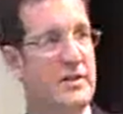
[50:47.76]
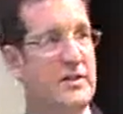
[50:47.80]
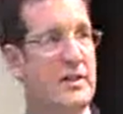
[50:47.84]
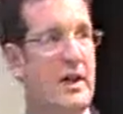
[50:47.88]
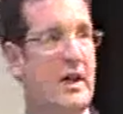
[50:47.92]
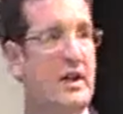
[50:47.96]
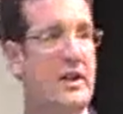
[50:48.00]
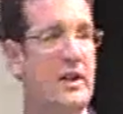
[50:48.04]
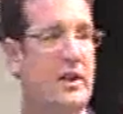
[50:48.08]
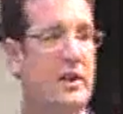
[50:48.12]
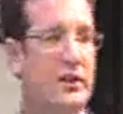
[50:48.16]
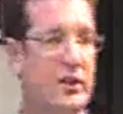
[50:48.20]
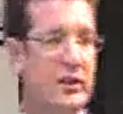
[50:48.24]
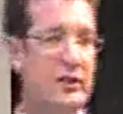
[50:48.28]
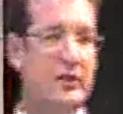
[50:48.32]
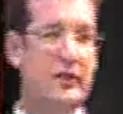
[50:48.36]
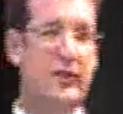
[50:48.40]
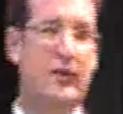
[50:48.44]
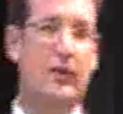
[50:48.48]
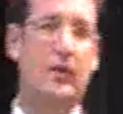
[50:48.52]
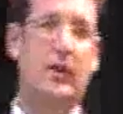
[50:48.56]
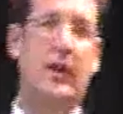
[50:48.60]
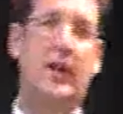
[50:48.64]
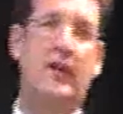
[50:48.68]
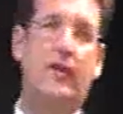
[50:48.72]
Again, this is
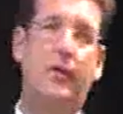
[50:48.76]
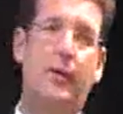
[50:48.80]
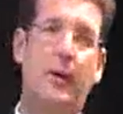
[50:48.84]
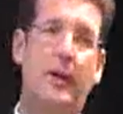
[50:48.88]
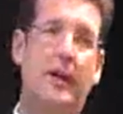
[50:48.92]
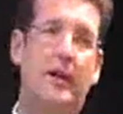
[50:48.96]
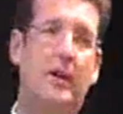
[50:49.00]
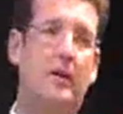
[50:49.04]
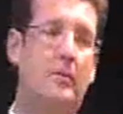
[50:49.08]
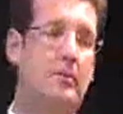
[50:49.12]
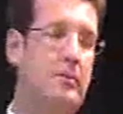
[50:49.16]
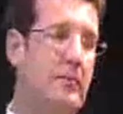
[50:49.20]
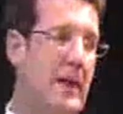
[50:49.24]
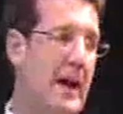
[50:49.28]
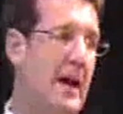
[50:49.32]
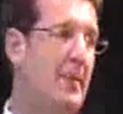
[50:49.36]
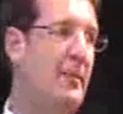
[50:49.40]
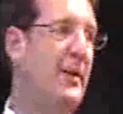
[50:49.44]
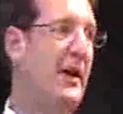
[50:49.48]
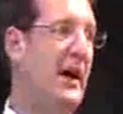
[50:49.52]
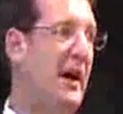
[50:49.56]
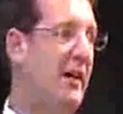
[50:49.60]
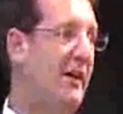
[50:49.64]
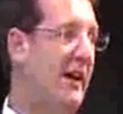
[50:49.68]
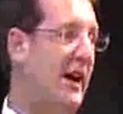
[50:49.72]
only useful if
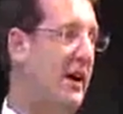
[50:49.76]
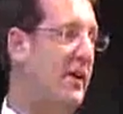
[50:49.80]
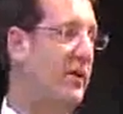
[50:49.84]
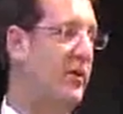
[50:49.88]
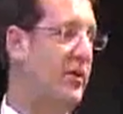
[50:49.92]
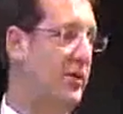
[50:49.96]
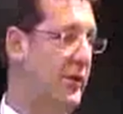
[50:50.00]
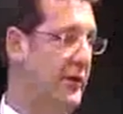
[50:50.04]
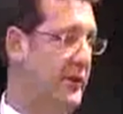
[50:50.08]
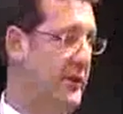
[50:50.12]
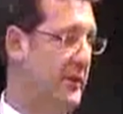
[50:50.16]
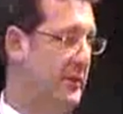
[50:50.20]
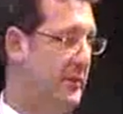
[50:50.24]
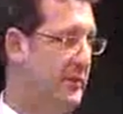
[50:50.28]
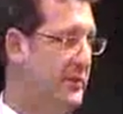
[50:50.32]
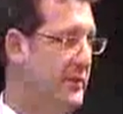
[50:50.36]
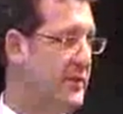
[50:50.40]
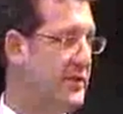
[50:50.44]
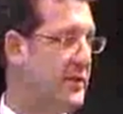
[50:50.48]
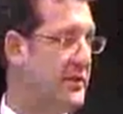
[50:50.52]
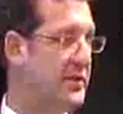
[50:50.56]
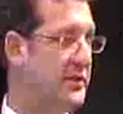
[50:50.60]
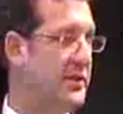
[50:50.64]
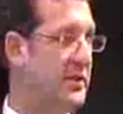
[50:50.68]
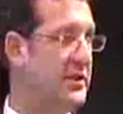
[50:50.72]
we can map our
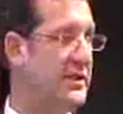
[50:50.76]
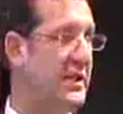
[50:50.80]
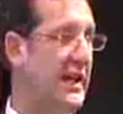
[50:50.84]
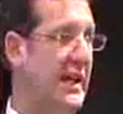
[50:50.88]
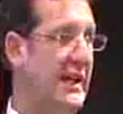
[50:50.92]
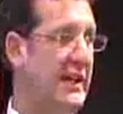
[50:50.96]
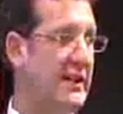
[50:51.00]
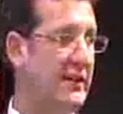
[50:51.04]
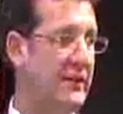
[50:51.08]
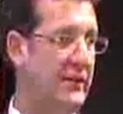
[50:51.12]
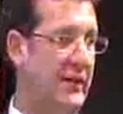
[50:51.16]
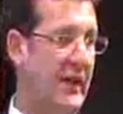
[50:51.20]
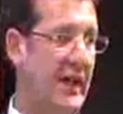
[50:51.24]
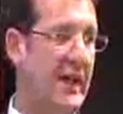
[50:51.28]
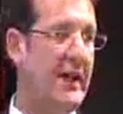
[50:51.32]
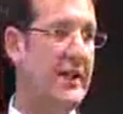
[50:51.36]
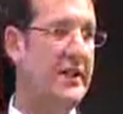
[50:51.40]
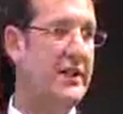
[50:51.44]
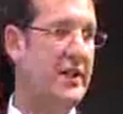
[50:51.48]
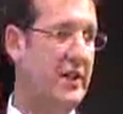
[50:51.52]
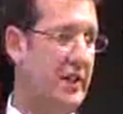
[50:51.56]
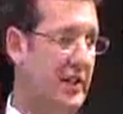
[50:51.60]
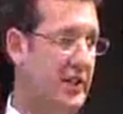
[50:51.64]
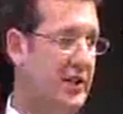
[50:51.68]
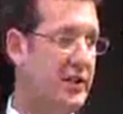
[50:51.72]
algorithms to
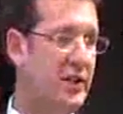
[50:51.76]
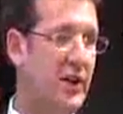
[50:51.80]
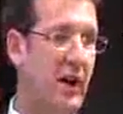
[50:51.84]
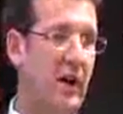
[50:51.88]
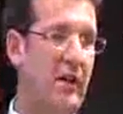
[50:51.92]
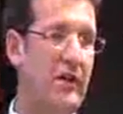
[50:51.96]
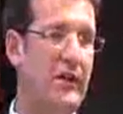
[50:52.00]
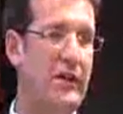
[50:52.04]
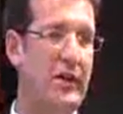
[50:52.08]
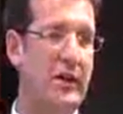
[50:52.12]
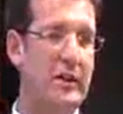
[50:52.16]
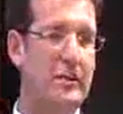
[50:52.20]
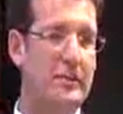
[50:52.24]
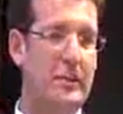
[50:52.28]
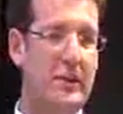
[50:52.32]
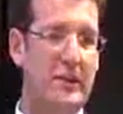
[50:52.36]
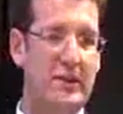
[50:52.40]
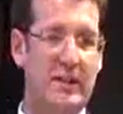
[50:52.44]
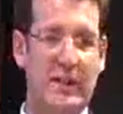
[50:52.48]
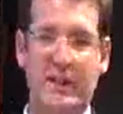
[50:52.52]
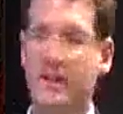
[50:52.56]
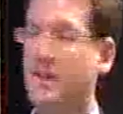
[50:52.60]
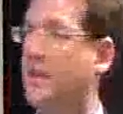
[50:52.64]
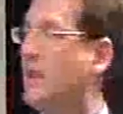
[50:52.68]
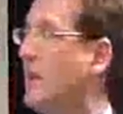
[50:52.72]
take advantage
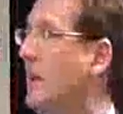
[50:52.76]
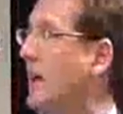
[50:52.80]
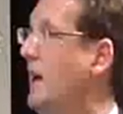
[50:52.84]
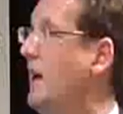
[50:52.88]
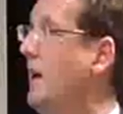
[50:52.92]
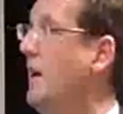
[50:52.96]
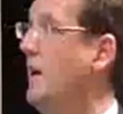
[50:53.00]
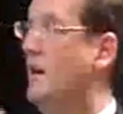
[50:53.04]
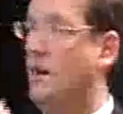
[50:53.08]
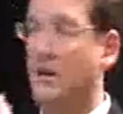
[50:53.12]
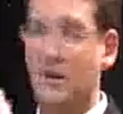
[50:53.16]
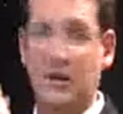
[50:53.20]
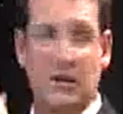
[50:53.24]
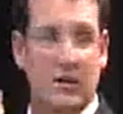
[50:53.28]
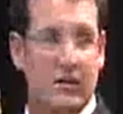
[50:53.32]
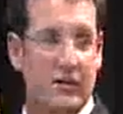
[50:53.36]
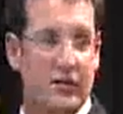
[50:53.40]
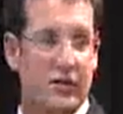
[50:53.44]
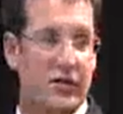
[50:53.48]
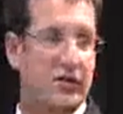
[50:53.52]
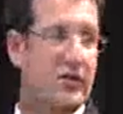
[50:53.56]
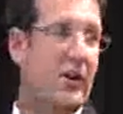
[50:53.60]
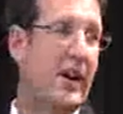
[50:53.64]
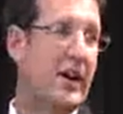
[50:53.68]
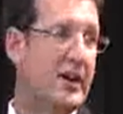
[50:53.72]
of these
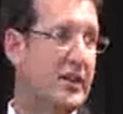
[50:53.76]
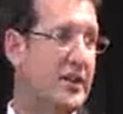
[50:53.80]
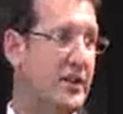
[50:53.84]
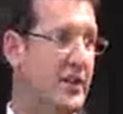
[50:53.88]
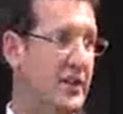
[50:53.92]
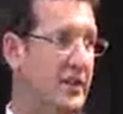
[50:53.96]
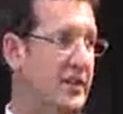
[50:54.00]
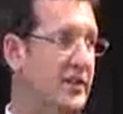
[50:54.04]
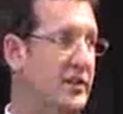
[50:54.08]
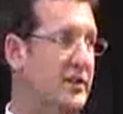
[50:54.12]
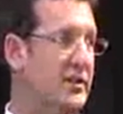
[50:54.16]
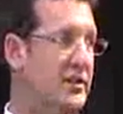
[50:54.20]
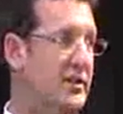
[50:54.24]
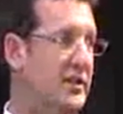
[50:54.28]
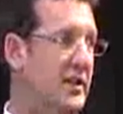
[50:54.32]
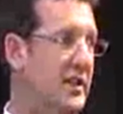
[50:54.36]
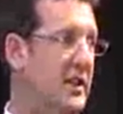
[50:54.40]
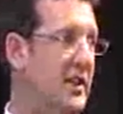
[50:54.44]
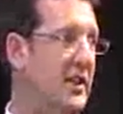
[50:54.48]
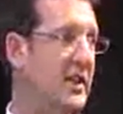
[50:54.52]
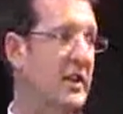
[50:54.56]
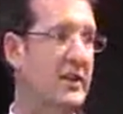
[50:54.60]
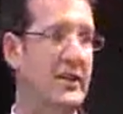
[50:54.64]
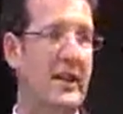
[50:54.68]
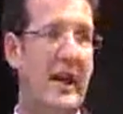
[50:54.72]
particular
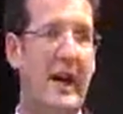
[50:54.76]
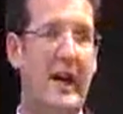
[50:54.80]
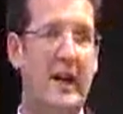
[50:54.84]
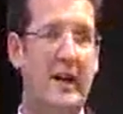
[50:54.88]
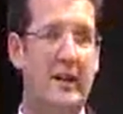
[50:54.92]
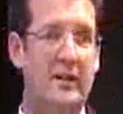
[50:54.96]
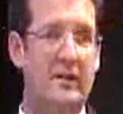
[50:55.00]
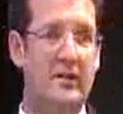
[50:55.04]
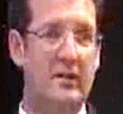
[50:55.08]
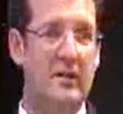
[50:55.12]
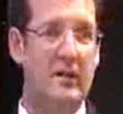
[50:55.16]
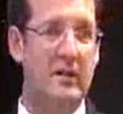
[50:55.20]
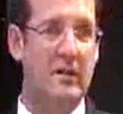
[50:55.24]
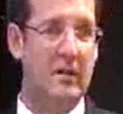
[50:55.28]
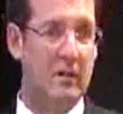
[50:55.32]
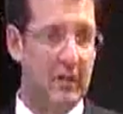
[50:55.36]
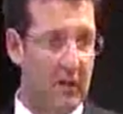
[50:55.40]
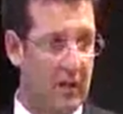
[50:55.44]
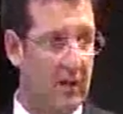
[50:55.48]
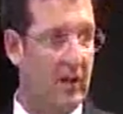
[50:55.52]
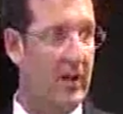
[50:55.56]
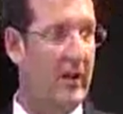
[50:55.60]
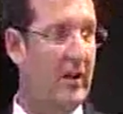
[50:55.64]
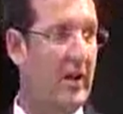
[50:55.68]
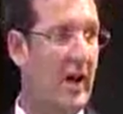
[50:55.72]
structures
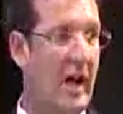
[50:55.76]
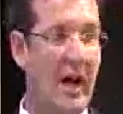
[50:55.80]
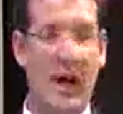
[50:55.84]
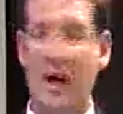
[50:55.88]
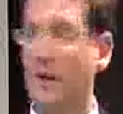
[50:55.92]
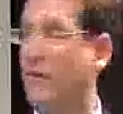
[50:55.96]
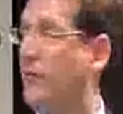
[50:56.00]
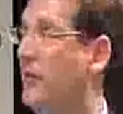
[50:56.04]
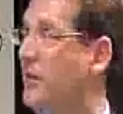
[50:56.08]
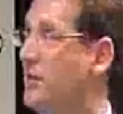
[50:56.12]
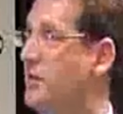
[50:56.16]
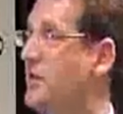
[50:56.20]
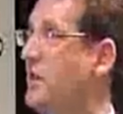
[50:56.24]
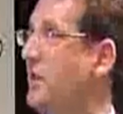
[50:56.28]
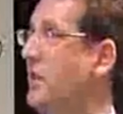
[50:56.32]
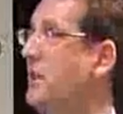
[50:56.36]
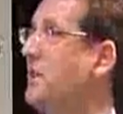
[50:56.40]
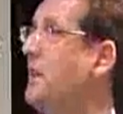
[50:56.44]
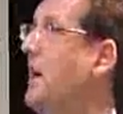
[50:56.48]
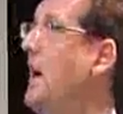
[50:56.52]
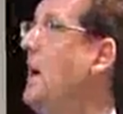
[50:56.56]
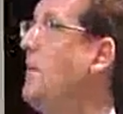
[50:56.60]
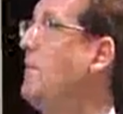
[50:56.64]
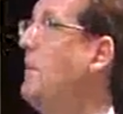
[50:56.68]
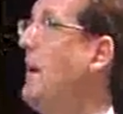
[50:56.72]
that
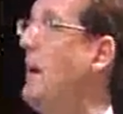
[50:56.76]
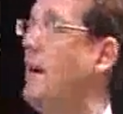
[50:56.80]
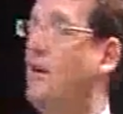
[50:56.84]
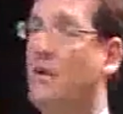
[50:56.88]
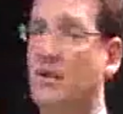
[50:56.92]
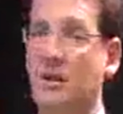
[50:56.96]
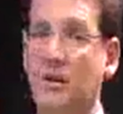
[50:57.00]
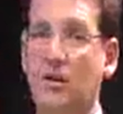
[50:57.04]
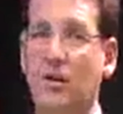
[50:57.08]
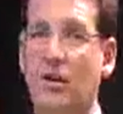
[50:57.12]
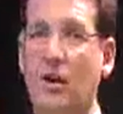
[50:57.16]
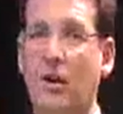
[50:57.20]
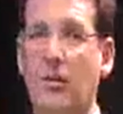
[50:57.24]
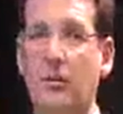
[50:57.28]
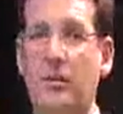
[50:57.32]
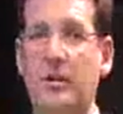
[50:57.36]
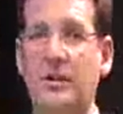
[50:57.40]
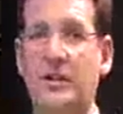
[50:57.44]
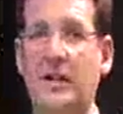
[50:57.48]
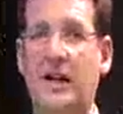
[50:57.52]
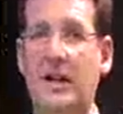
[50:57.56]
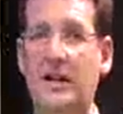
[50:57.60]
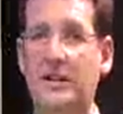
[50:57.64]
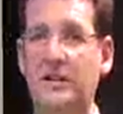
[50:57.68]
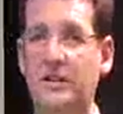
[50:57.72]
facilitate
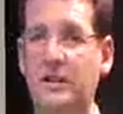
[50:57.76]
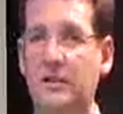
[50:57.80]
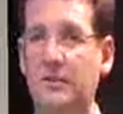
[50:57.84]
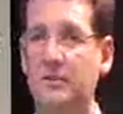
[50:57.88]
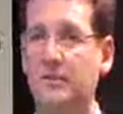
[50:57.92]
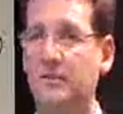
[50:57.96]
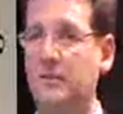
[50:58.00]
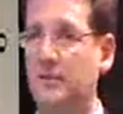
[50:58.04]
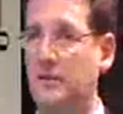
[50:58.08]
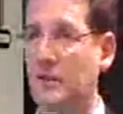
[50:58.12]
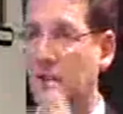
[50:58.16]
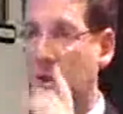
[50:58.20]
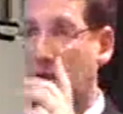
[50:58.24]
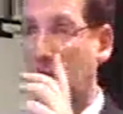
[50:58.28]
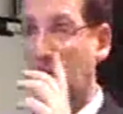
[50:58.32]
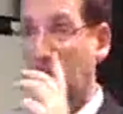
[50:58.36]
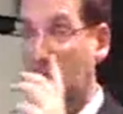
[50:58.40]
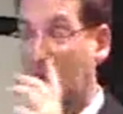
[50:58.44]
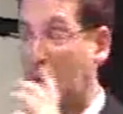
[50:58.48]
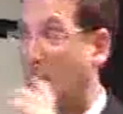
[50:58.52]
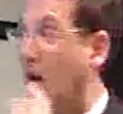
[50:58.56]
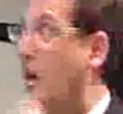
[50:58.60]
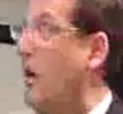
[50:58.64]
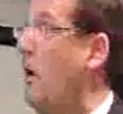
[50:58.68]
parallel computation.